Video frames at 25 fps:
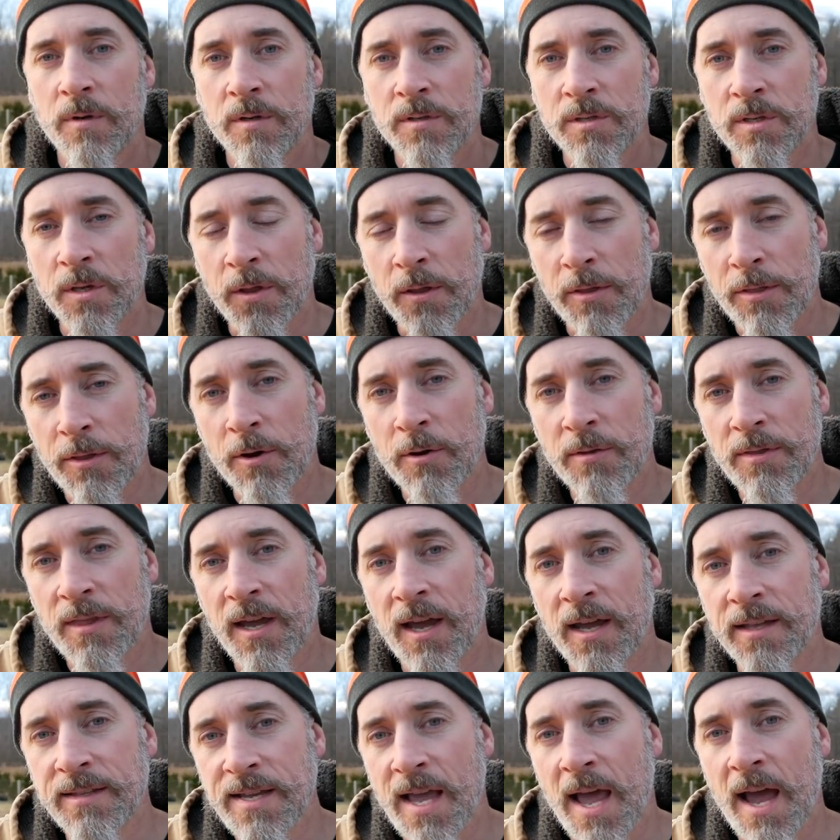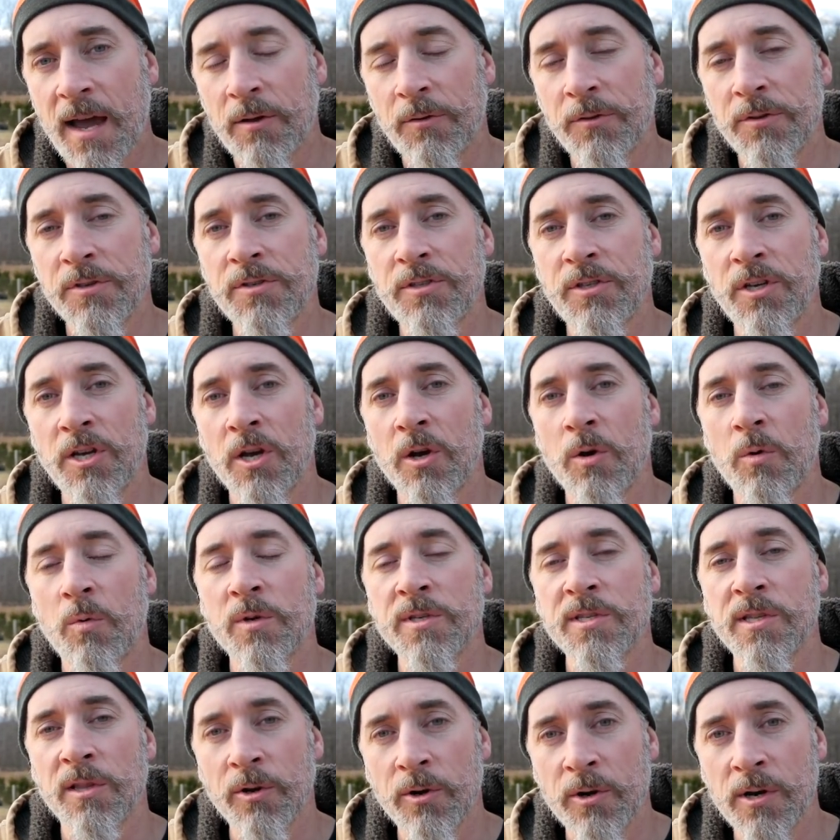So the third thing I tackled this year
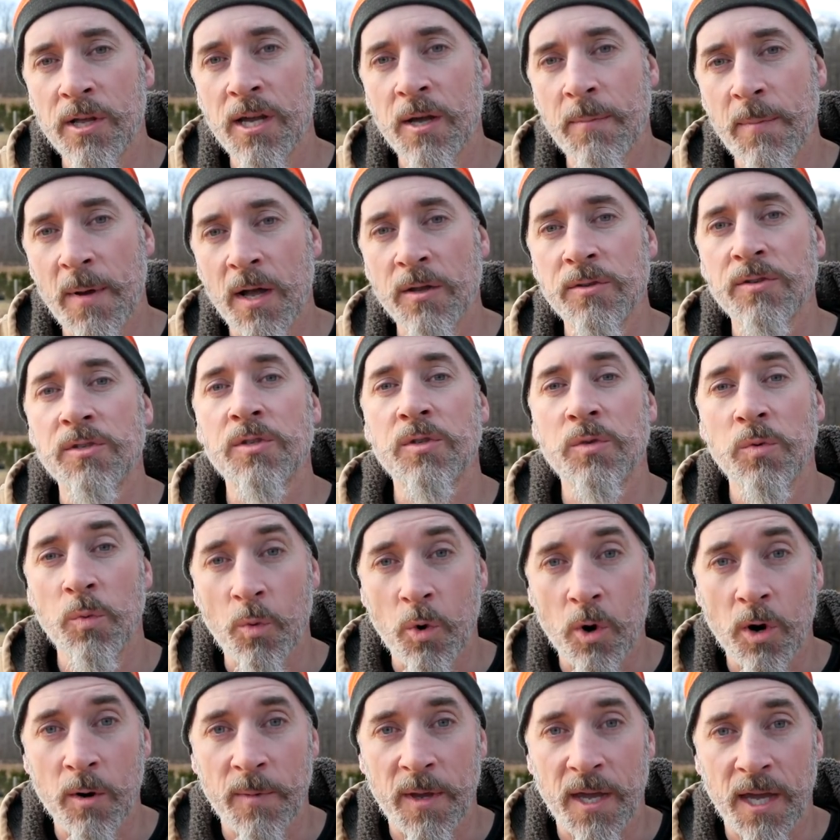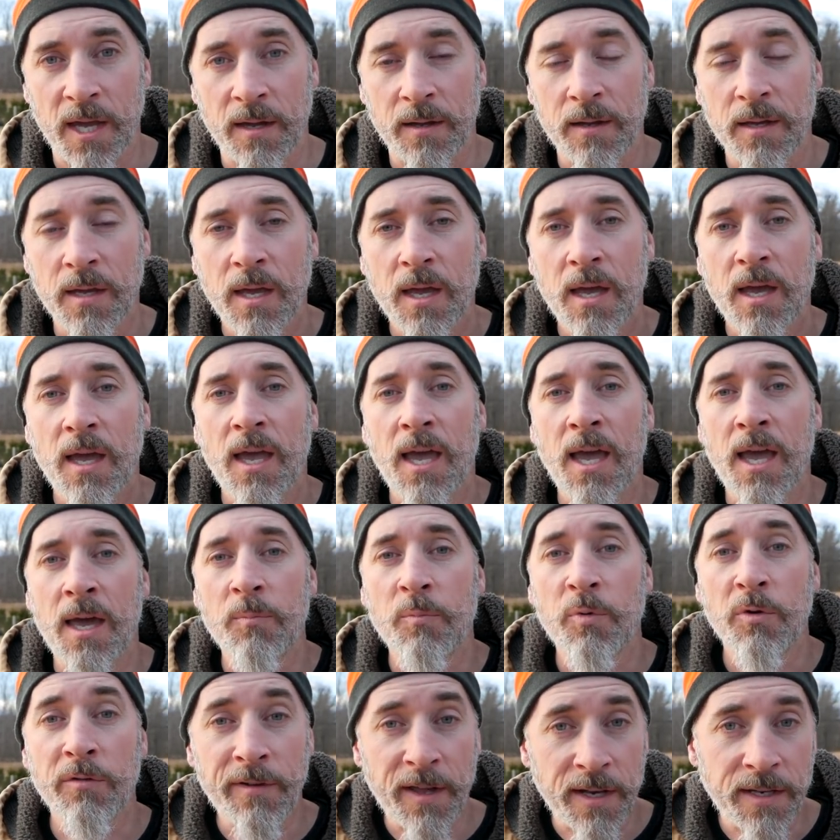was learning about swarming
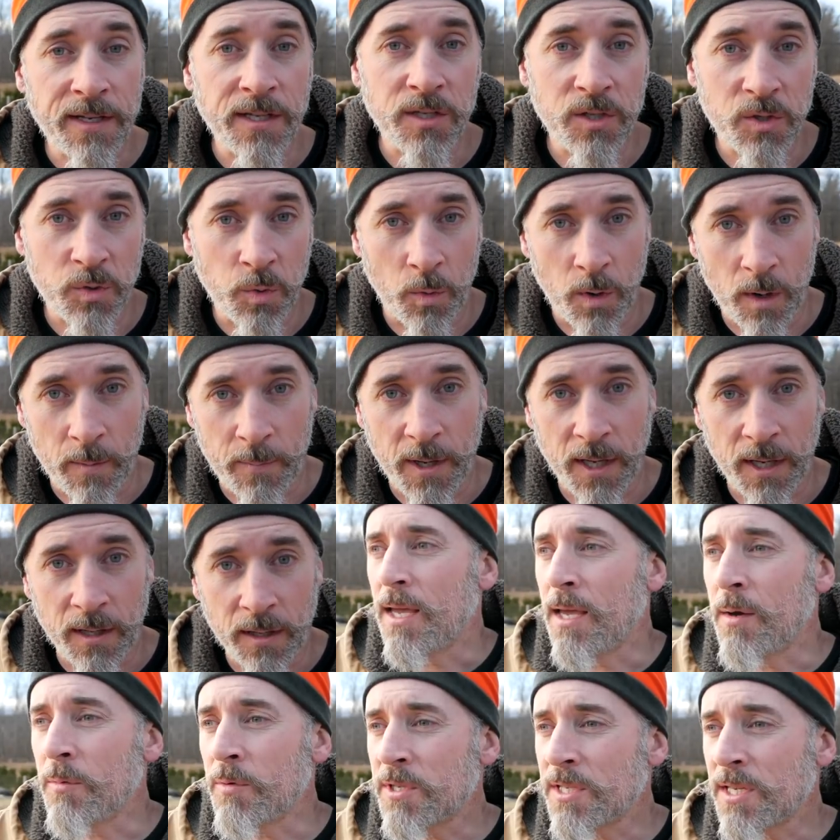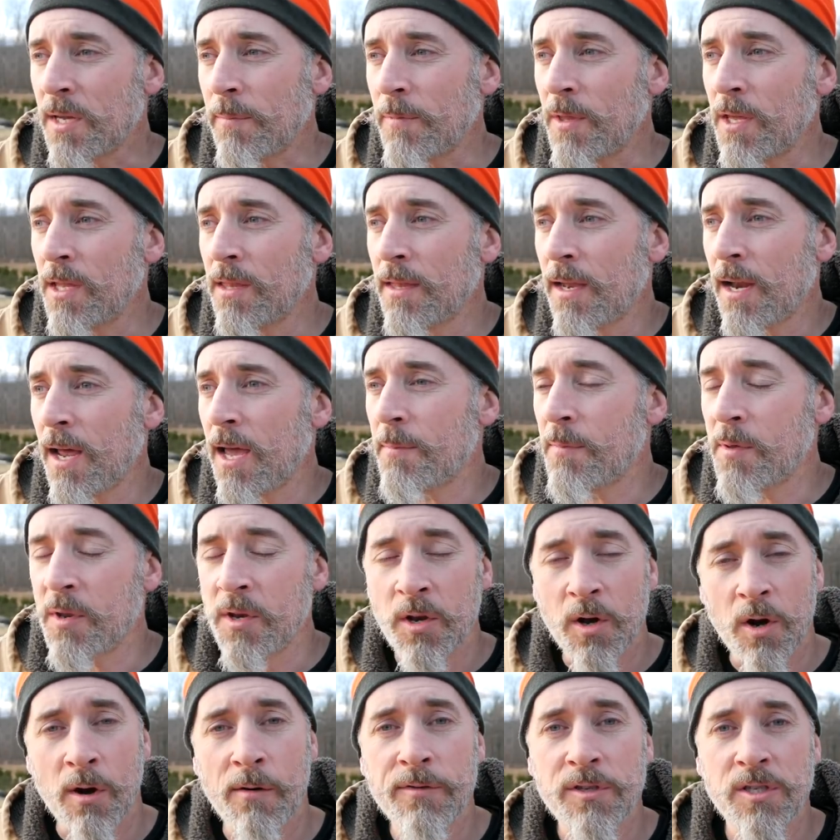and preventing swarming. It was something that I'd
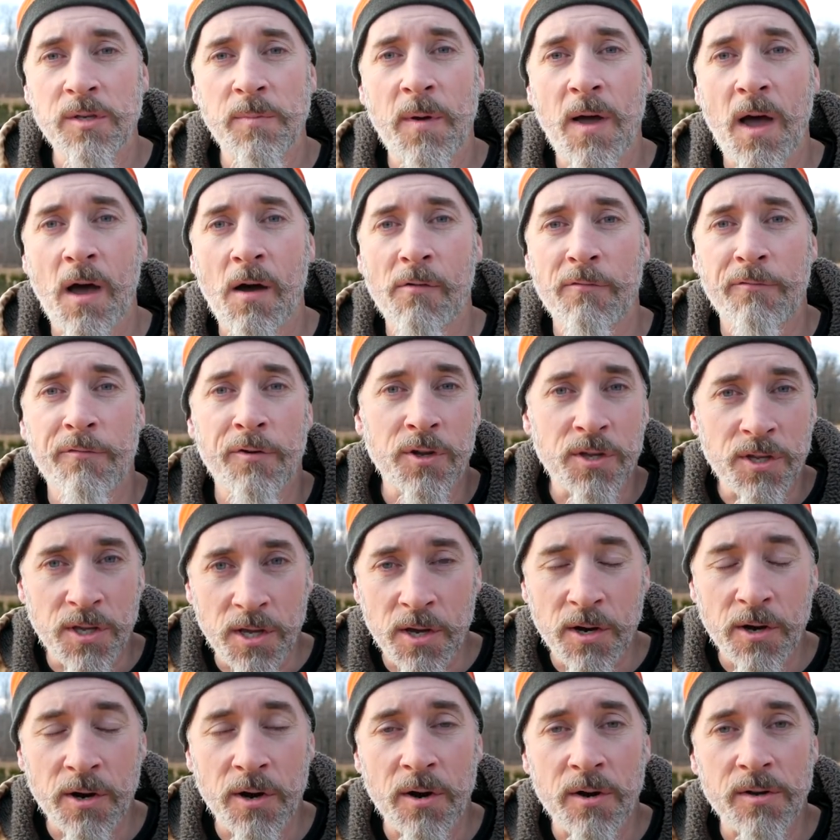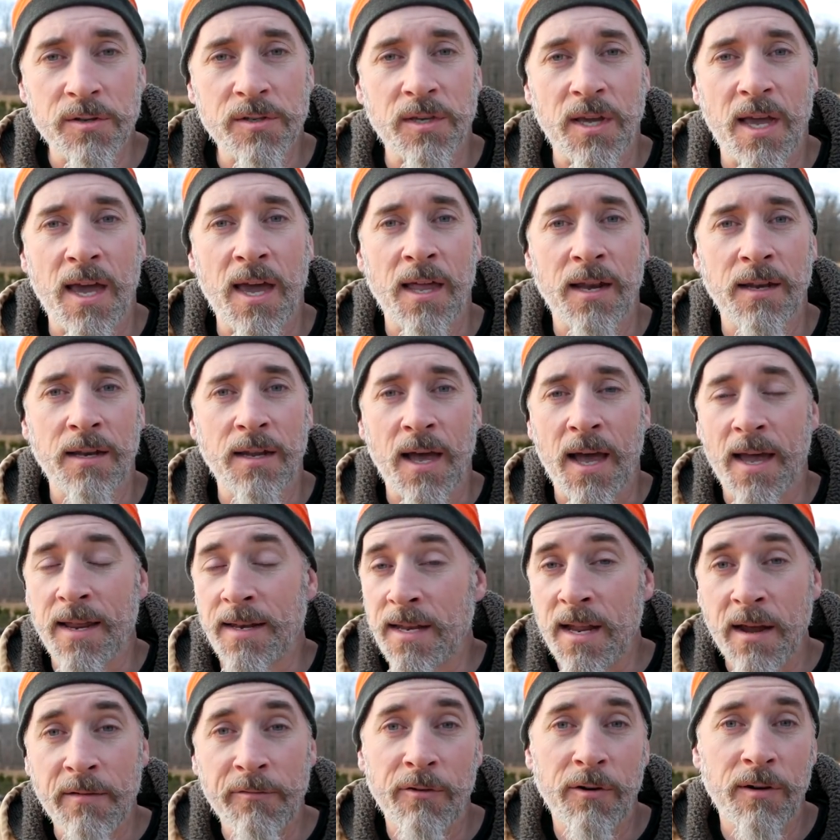been nervous about for years and I'd
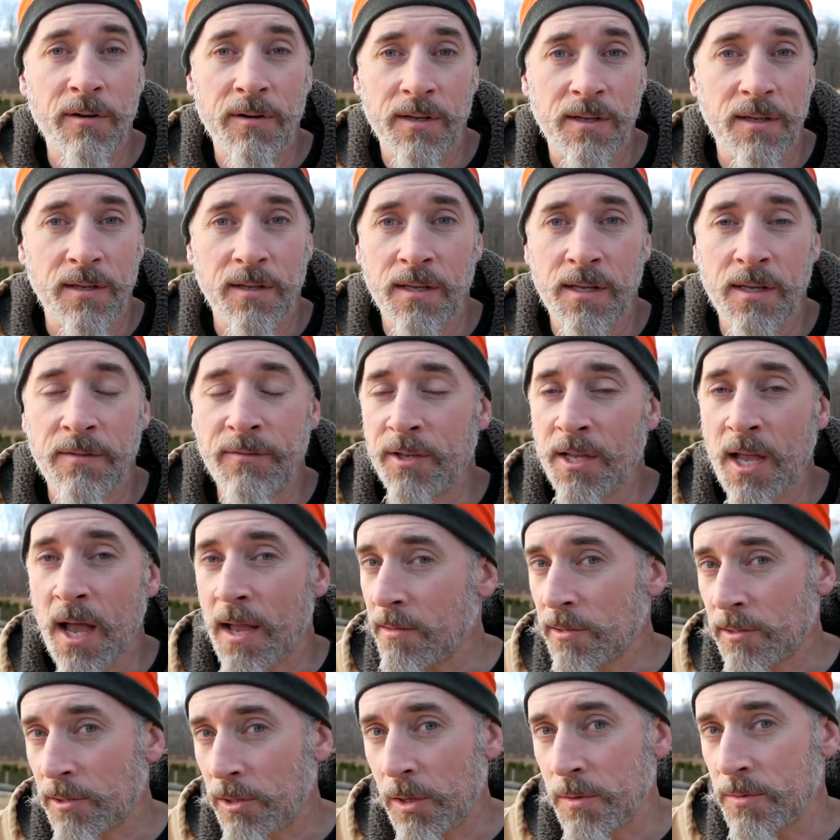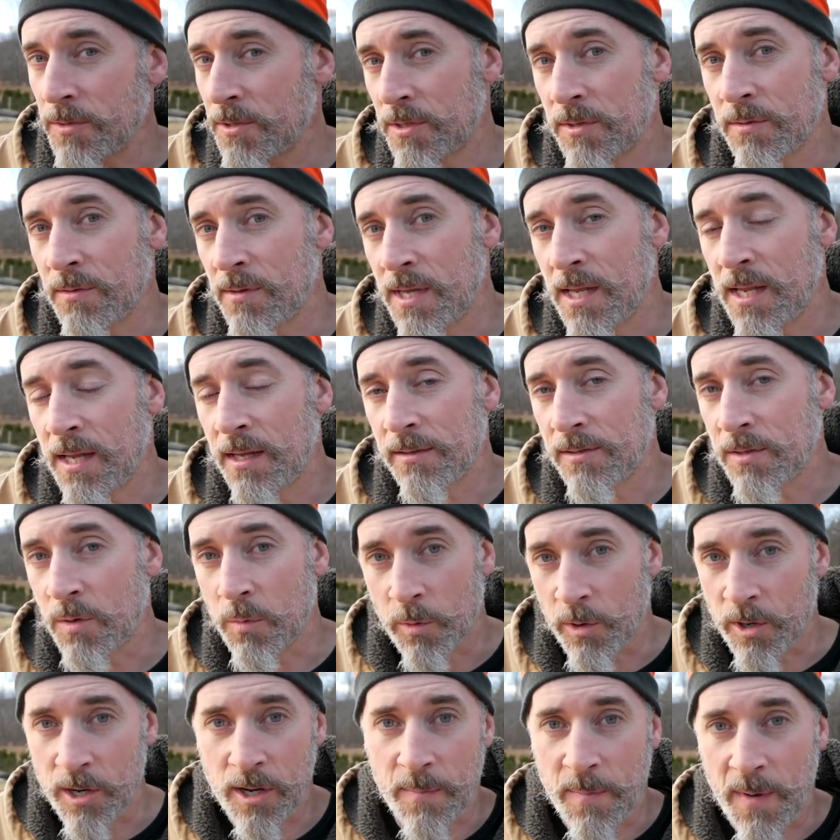never even gotten close to needing to
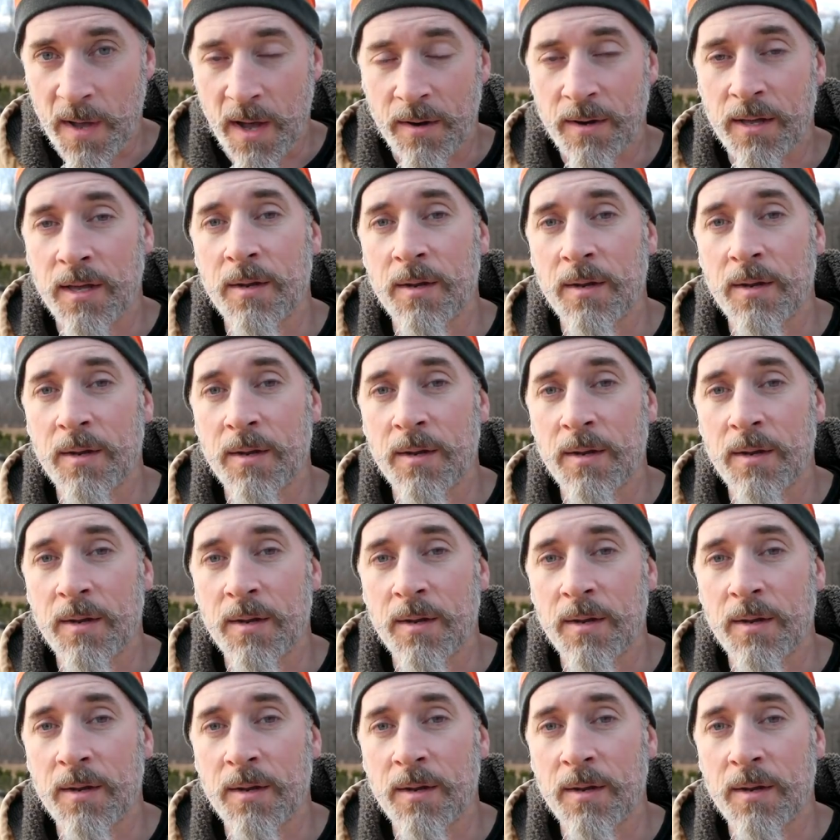worry about